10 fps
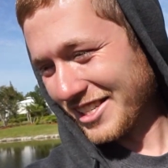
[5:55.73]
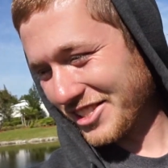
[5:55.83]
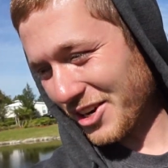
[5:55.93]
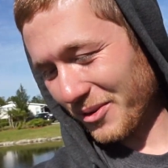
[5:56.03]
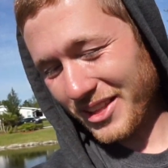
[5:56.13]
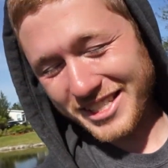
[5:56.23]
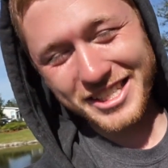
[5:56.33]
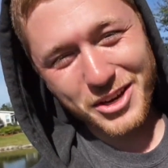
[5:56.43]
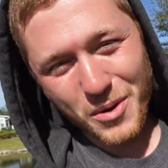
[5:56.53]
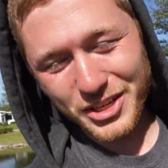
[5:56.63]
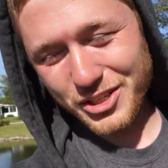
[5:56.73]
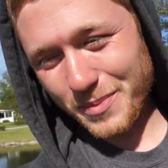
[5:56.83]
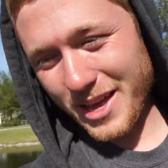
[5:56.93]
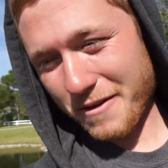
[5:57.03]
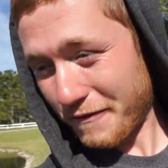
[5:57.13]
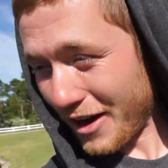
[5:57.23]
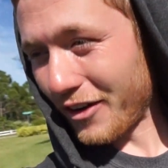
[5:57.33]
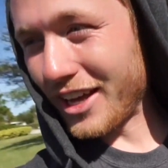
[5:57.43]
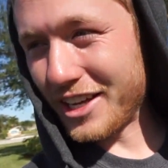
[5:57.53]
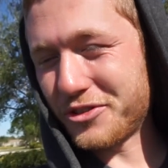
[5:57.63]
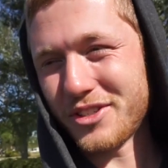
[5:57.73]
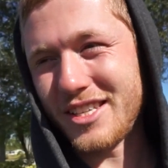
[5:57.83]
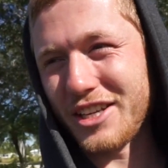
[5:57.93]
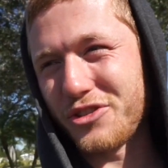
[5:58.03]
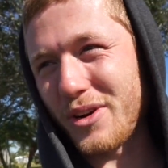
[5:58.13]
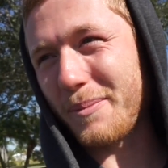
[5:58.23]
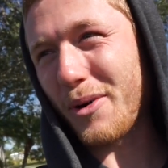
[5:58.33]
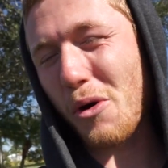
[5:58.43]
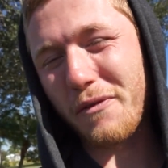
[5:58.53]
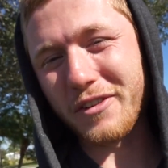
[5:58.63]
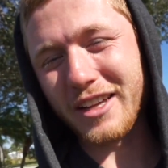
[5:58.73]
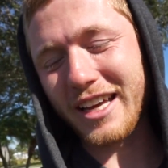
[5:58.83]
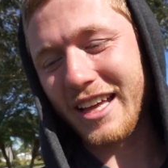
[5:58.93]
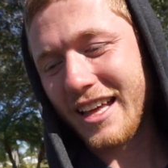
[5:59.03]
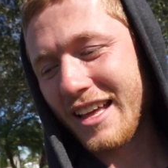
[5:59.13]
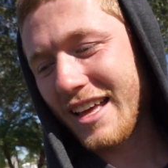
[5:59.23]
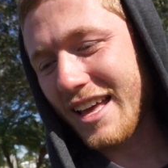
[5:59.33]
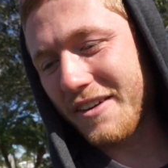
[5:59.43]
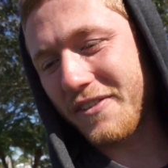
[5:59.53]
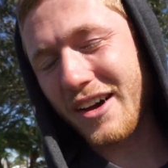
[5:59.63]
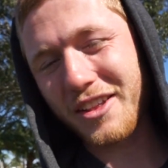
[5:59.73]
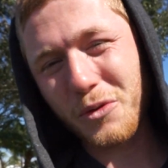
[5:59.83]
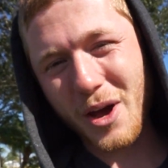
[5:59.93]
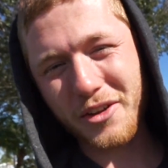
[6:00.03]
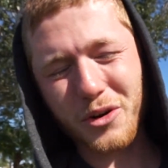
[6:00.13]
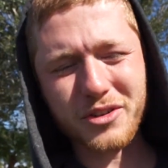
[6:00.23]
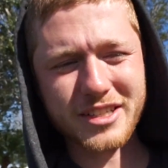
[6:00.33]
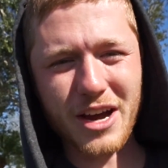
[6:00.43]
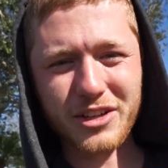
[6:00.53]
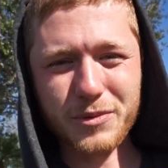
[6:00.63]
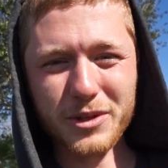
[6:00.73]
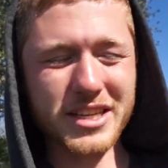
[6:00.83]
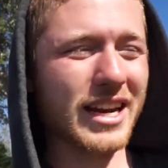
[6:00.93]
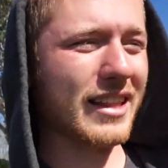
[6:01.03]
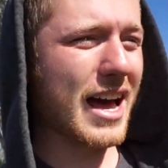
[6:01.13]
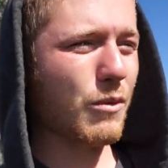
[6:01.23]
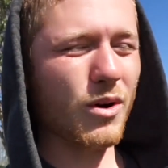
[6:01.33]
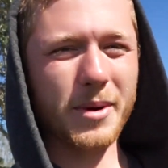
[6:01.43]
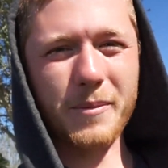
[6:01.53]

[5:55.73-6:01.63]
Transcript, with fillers: So this is going to be a very interesting trip, hopefully if uh, the weather holds out. It's supposed to get a lot warmer.